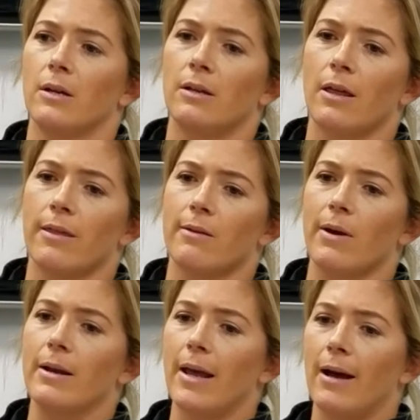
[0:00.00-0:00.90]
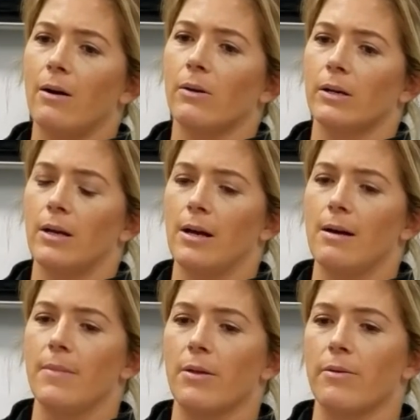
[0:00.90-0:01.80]
nothing right now
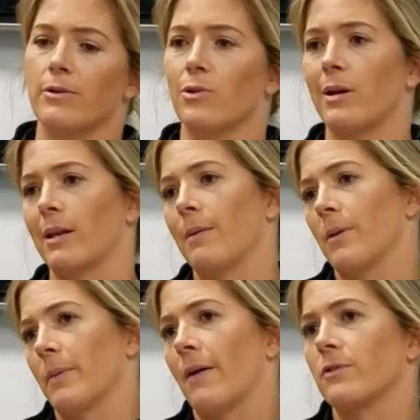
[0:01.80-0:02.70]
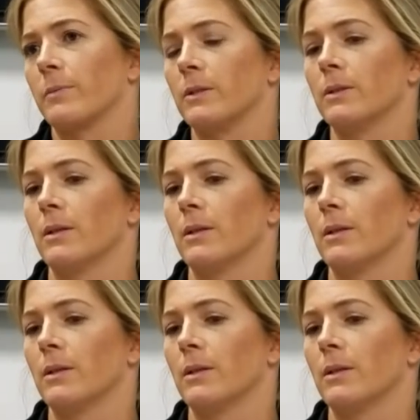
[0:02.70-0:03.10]
other than trying to keep them comfortable.